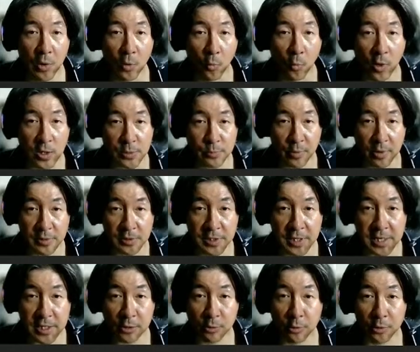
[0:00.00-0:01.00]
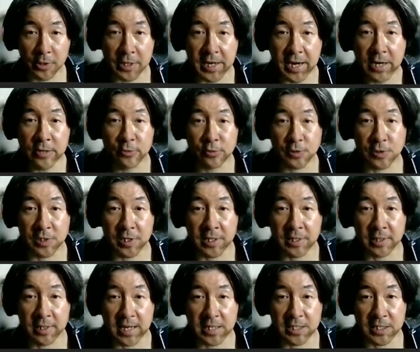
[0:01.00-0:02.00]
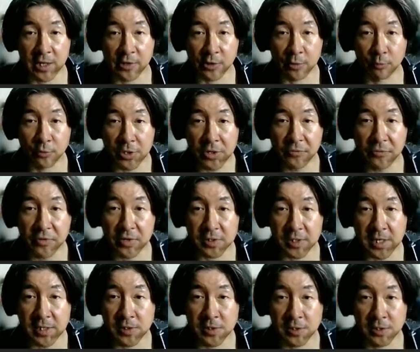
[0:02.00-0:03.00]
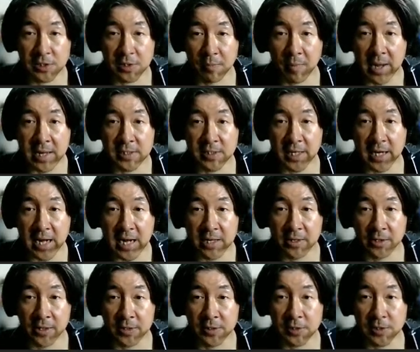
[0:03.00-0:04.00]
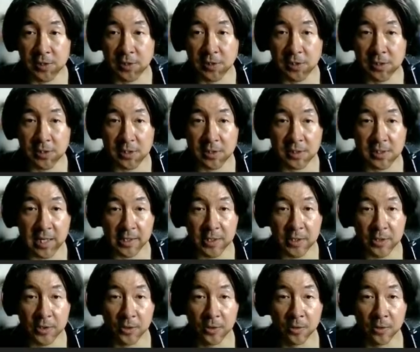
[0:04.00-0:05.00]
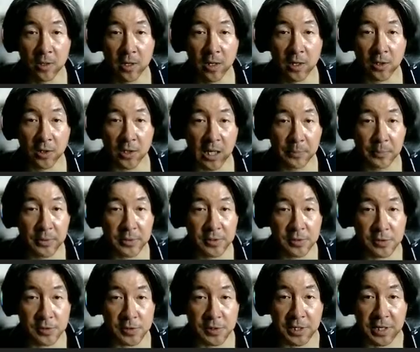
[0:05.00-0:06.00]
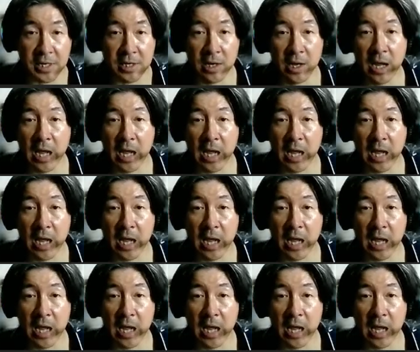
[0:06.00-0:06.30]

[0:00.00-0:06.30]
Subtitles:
What's particularly interesting is how the previous instance maintained consistent technical competency